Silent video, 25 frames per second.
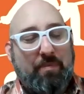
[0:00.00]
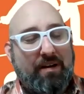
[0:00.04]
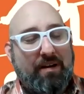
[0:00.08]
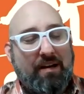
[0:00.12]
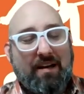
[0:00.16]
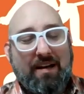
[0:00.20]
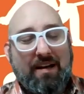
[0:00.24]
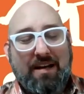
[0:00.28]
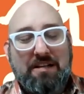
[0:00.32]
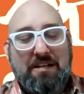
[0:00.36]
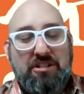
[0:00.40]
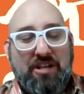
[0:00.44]
app,
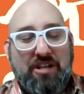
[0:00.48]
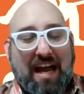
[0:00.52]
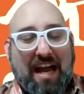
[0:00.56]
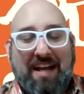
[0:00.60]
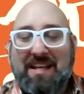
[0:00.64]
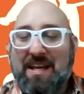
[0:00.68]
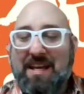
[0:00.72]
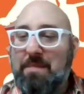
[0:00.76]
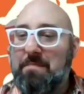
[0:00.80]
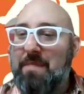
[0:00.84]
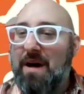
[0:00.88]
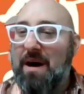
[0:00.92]

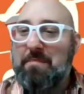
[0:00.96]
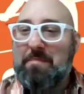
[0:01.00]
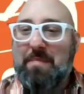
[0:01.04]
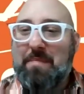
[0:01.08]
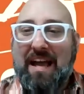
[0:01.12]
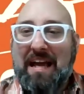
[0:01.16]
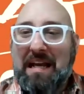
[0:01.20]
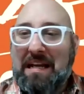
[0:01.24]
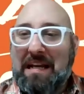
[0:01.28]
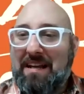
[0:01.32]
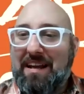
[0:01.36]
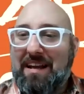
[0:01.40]
chat him
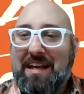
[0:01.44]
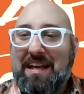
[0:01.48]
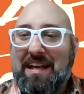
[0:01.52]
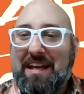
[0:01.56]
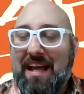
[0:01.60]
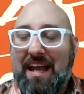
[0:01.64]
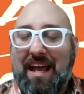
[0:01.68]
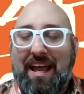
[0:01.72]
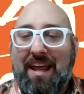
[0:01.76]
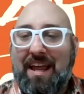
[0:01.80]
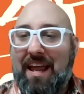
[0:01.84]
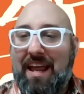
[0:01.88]
up, man.
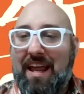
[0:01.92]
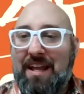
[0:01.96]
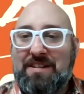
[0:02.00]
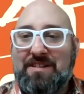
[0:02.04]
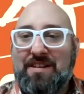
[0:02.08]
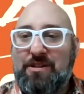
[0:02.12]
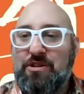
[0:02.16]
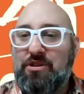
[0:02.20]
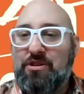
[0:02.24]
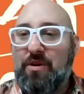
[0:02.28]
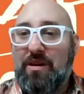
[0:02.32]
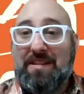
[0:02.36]

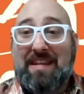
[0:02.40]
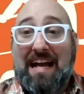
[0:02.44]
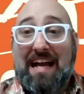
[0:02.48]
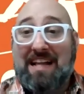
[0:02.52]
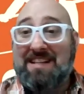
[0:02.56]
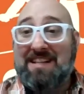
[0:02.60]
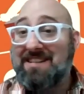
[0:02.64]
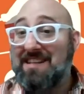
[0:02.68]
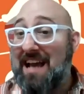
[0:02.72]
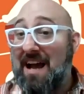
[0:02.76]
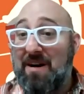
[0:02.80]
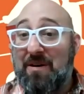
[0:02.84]
It's enjoy.
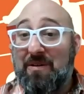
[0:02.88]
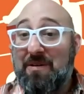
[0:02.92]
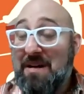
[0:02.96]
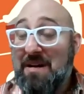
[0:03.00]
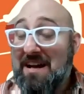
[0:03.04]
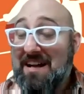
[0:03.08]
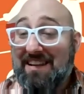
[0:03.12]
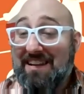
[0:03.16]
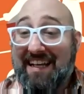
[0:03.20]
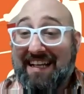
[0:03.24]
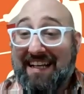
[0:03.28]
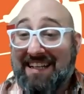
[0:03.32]
That's
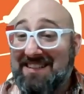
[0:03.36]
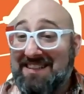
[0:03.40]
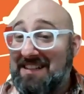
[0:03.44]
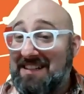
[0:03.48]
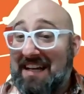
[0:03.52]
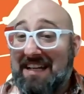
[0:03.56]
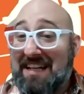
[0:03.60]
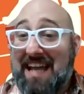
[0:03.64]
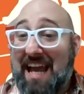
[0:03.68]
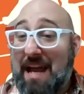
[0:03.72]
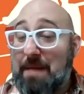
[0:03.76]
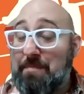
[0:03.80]
how, like I
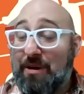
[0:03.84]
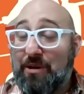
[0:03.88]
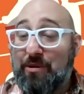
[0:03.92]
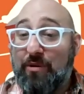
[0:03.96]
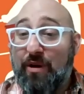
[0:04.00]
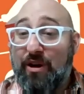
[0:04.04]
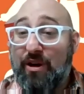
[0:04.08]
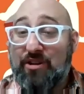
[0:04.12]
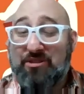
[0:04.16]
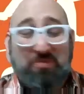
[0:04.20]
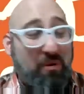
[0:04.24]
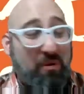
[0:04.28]
said, I came
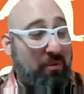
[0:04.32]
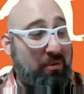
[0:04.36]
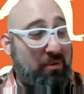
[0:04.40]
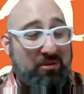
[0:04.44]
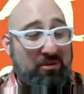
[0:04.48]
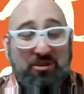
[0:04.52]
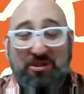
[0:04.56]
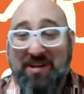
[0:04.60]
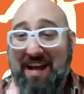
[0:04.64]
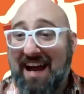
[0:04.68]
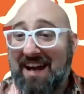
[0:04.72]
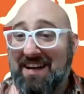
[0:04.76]
across Will.
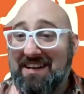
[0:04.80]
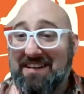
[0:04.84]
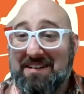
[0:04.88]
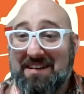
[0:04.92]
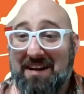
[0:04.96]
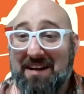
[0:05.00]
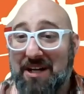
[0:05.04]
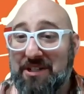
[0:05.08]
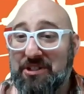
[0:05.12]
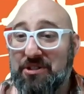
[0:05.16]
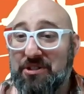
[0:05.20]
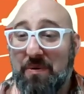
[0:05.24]
We would chat
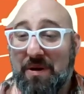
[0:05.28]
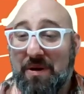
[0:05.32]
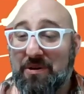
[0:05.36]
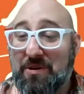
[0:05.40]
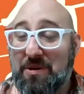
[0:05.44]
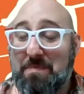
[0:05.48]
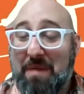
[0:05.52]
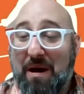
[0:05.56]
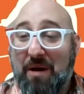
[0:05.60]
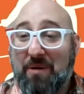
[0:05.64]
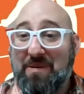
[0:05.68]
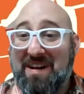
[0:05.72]
on
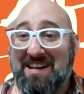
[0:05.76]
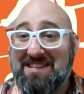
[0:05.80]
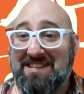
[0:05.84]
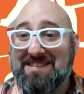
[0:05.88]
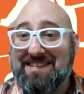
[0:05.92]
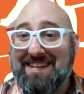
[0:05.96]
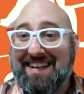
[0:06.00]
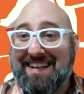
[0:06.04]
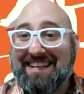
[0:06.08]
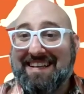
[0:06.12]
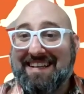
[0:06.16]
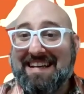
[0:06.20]
Twitter about
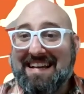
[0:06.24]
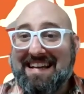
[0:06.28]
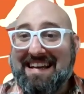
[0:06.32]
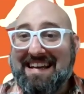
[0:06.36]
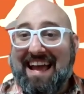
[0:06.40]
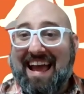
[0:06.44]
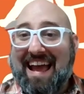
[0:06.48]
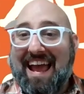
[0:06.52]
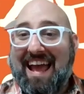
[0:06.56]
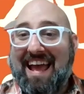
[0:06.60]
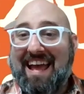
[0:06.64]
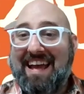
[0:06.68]
wrestling,
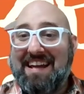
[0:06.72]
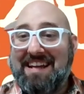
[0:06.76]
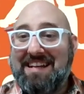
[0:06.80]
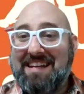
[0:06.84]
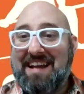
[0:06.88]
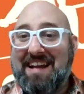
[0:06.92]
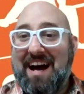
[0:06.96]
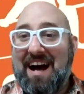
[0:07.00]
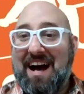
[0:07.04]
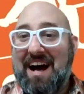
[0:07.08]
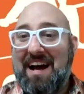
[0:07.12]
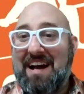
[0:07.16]

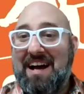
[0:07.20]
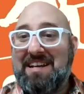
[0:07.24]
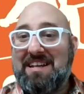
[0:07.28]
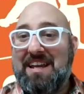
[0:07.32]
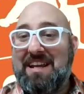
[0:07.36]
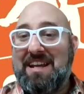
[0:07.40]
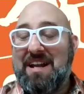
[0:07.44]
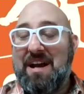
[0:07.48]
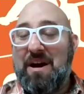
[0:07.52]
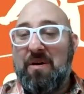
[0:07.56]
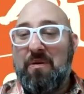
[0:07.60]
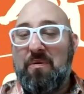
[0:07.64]
and
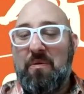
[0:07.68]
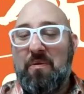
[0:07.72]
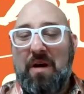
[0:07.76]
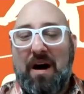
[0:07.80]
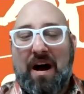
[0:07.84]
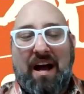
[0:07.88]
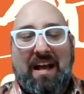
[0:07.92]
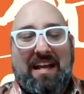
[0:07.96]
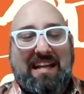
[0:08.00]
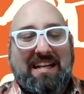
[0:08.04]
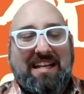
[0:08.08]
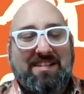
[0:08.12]

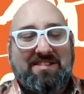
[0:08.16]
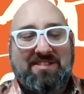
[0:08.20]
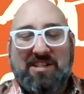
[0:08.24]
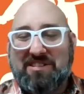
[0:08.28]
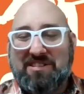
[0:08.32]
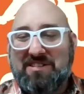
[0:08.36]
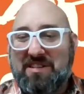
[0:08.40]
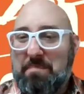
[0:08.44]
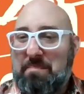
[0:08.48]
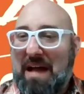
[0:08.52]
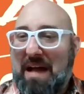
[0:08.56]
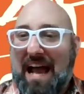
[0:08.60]

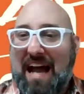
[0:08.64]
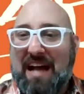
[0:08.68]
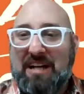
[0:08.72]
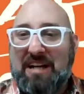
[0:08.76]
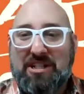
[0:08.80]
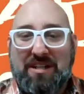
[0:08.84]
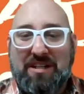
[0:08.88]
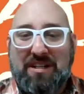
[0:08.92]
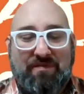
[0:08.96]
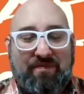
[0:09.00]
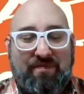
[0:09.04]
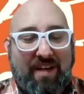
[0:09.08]
he's just a
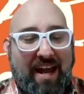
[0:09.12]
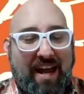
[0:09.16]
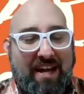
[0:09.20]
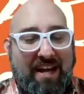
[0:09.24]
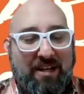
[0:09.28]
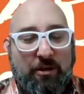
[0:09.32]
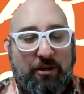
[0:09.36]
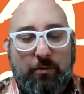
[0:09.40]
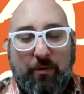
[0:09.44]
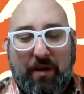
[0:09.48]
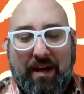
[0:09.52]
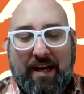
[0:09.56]
passionate
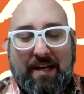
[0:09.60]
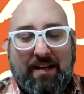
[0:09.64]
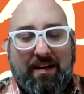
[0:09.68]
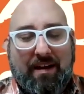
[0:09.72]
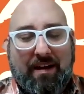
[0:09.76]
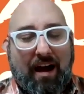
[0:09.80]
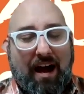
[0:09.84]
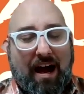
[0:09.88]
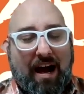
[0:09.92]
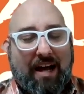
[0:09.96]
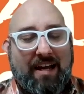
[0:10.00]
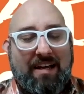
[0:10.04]
fan, a
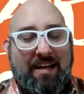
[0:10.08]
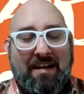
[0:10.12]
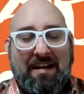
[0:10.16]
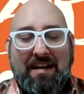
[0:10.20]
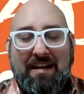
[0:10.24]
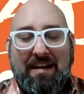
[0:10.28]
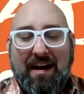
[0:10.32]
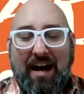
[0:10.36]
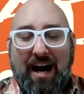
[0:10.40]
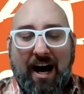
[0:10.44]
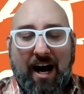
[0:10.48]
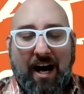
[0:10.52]
great guy,
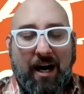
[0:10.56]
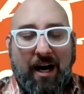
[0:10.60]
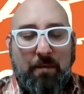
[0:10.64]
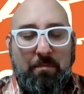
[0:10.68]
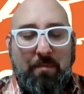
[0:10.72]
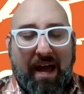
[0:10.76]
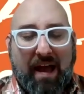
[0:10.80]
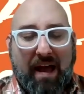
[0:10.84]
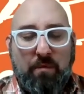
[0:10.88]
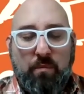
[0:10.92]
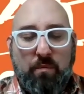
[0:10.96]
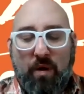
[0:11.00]

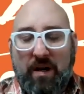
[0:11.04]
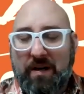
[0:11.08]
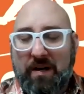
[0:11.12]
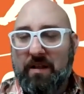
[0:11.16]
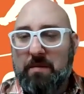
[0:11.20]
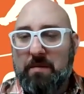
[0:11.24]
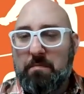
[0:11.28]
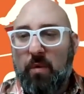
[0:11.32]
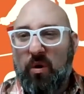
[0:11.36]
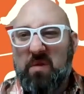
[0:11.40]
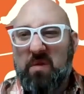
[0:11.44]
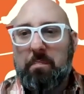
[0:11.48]
and
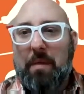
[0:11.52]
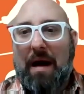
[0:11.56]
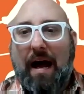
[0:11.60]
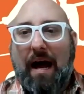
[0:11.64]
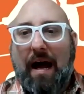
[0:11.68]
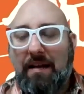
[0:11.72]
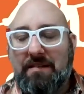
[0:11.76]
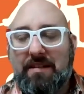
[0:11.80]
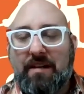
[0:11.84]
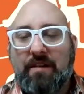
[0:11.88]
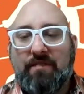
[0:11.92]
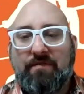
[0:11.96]
one of the more
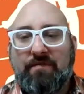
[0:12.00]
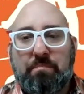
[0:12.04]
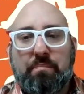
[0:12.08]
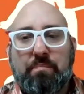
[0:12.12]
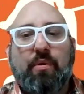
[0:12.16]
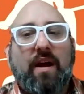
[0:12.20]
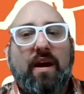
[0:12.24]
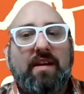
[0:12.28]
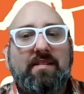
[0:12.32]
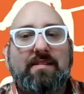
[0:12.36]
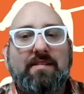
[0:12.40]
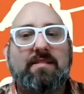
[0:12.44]

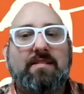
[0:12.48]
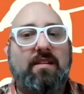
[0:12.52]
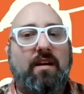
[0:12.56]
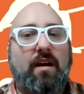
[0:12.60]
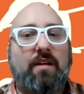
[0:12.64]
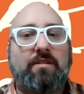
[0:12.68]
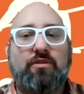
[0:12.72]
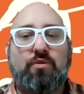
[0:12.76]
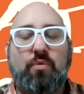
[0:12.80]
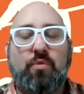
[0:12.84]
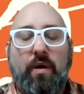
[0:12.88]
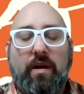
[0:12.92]
positive
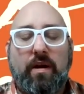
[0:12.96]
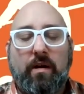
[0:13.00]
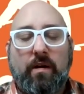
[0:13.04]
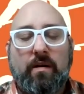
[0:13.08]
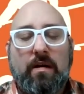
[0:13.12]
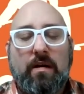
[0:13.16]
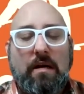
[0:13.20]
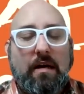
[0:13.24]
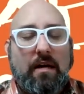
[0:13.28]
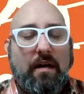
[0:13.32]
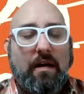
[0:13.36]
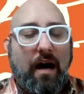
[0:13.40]
presence on
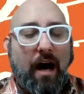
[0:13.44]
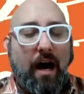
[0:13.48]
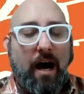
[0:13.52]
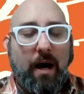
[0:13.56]
Twitter.